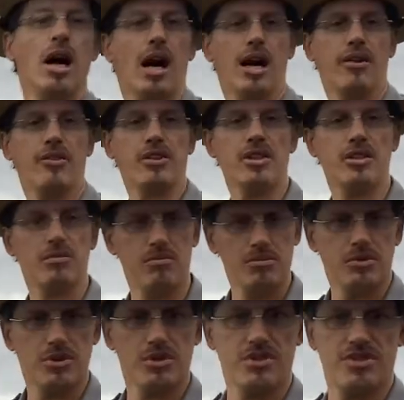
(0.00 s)
on the
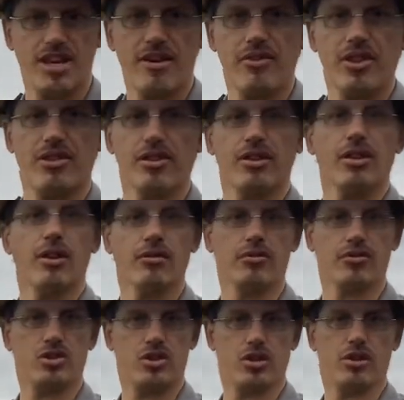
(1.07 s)
7th
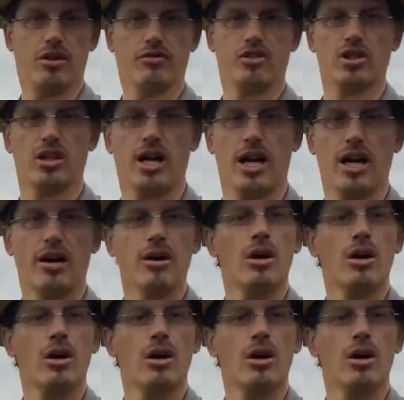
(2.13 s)
of July,